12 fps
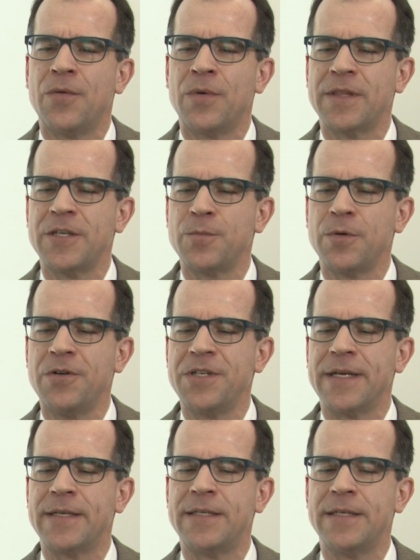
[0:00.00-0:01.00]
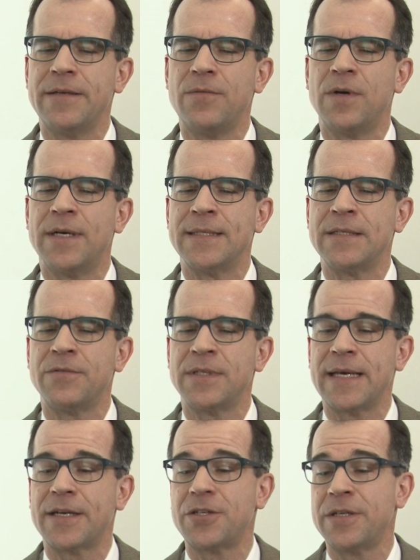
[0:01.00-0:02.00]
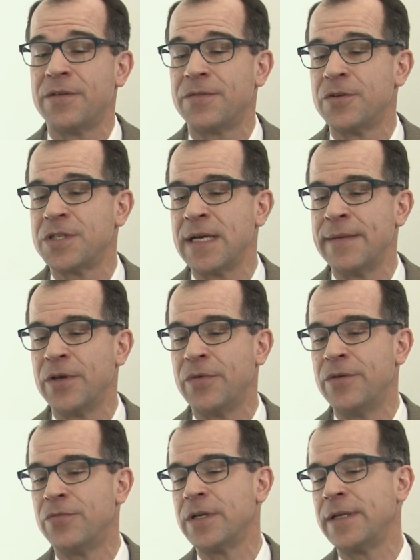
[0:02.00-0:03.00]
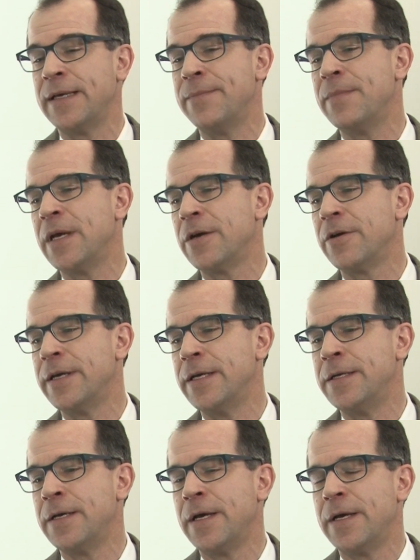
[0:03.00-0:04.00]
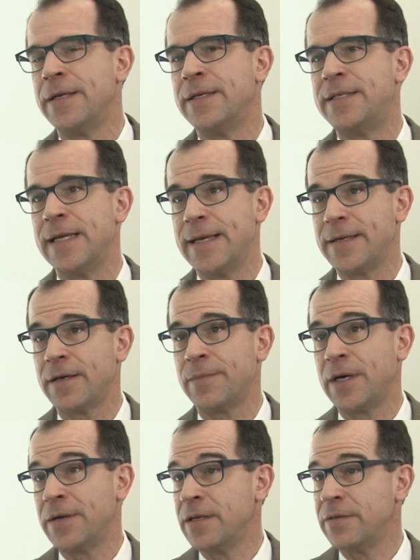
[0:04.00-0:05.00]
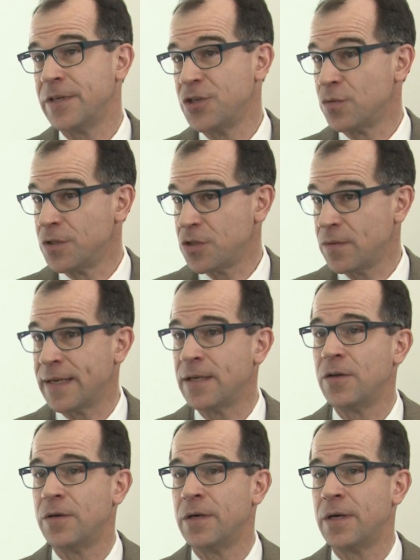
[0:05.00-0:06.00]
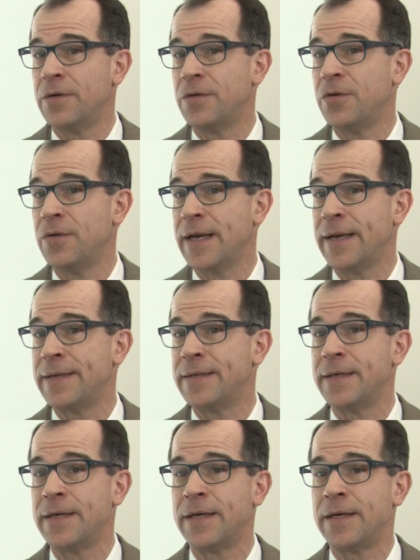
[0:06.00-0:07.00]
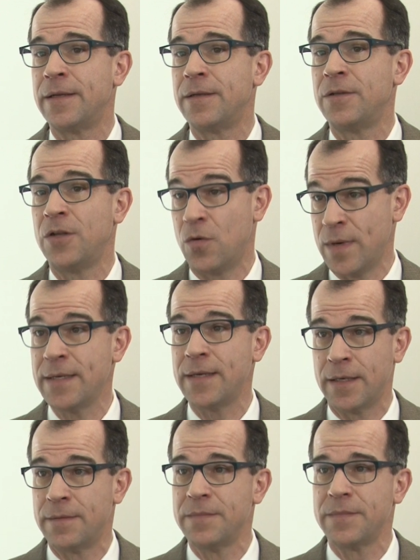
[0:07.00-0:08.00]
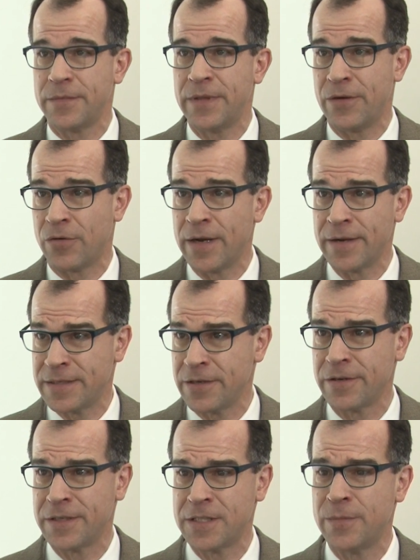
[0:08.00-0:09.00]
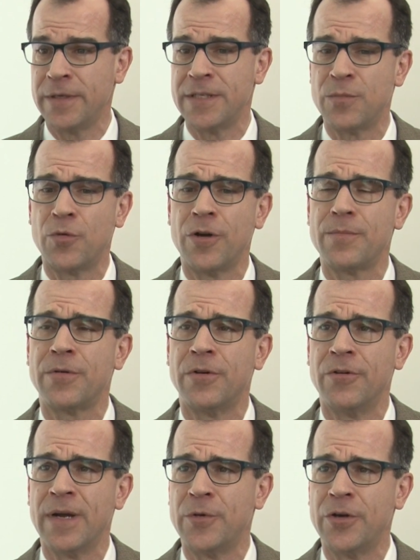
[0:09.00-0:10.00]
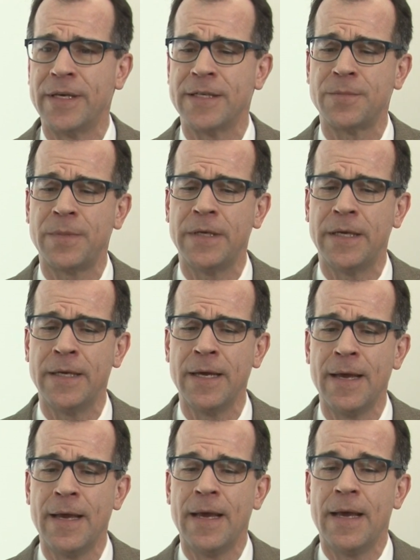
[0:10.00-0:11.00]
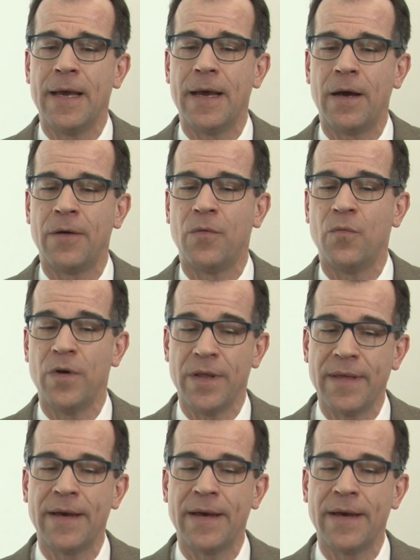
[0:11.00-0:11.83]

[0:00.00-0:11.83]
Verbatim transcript: What this project did was it was actually the first time that we'd really married data about individuals who had, uh, who had uh, low income, they were on Ontario Disability Support Program, ODSP, uh, with